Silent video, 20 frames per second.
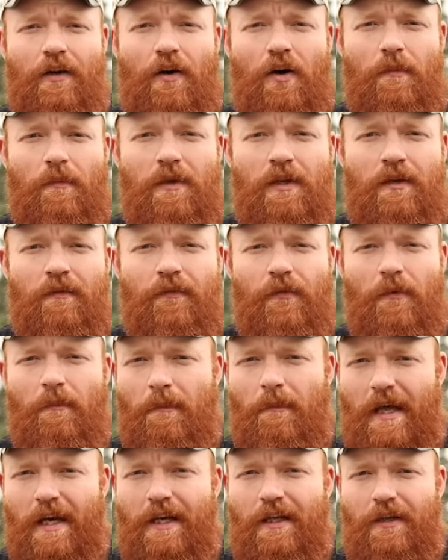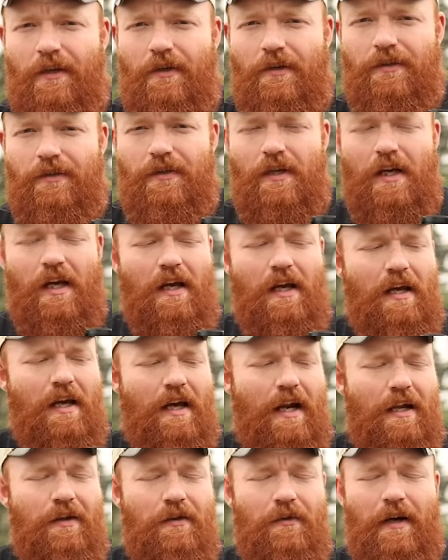carbine for many years
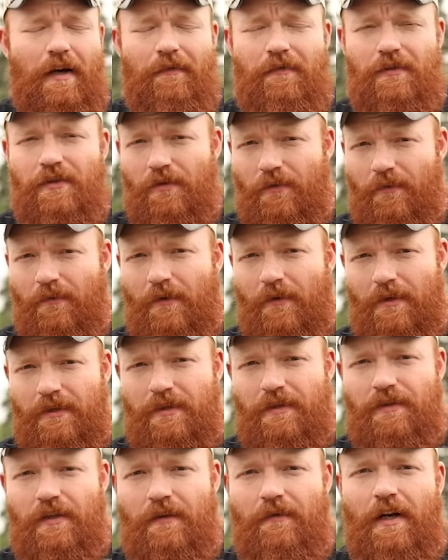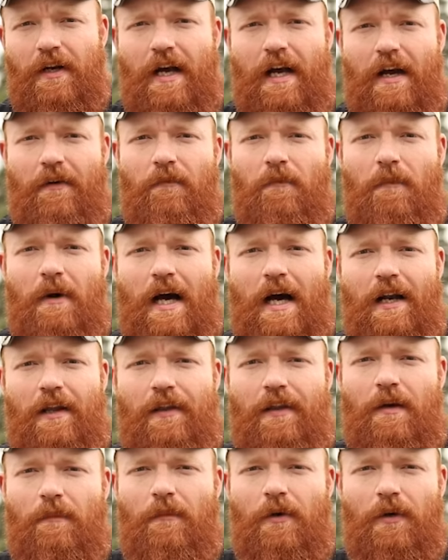and I do have two versions of it and I have
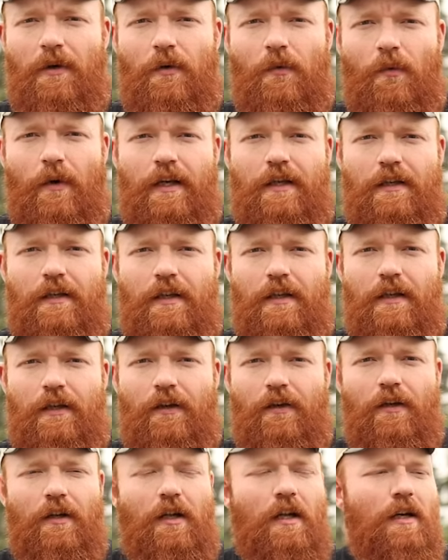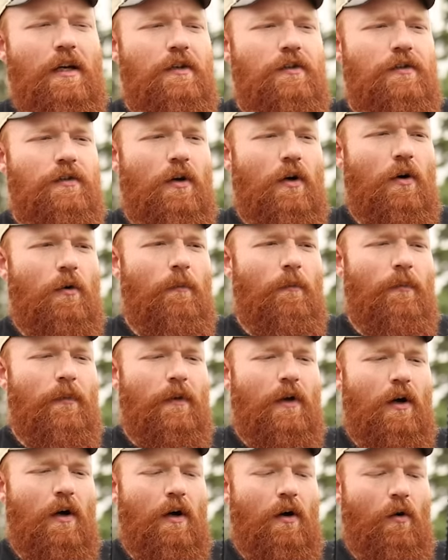modded them a great deal. So
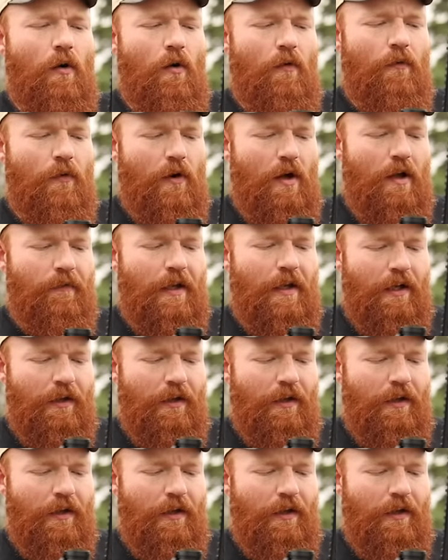overall, I've